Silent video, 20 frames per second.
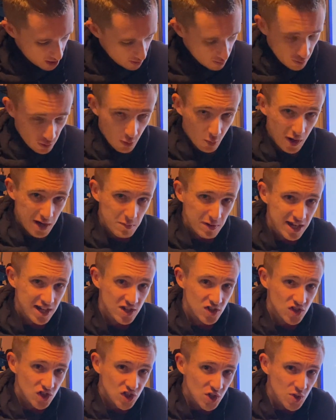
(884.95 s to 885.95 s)
The way we
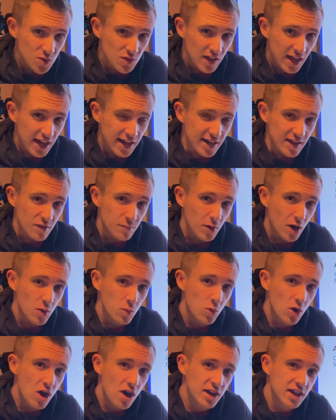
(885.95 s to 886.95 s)
can do that is by
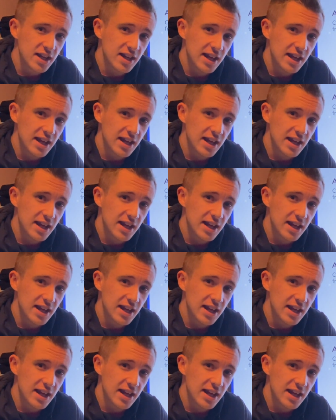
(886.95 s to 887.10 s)
working